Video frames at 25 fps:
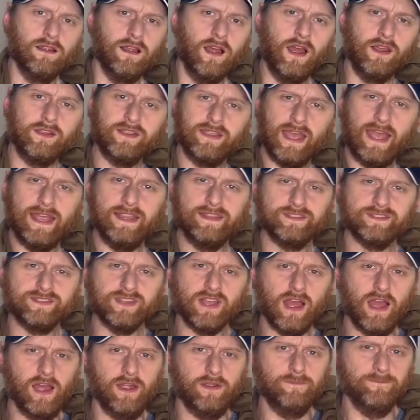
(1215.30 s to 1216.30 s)
Okay,
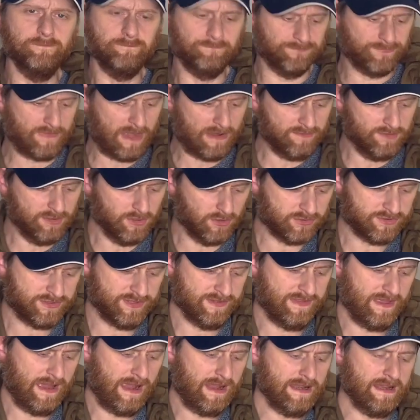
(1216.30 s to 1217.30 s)
so having looked at
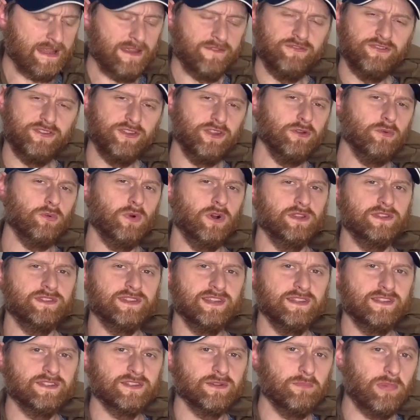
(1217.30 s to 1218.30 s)
that, if you
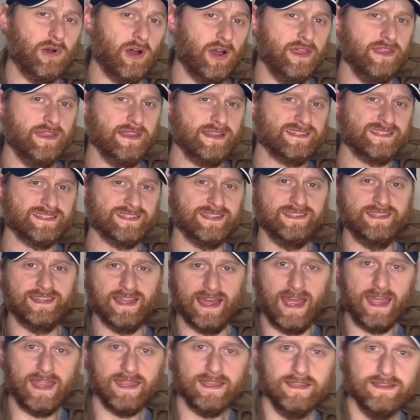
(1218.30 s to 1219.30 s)
wanted to buy this
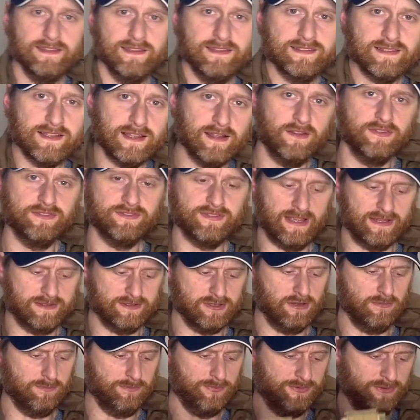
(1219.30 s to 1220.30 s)
today, this little
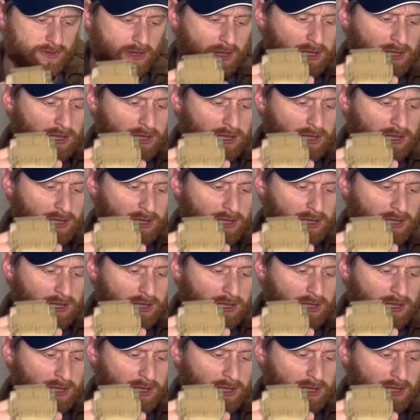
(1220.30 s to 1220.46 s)
setup, so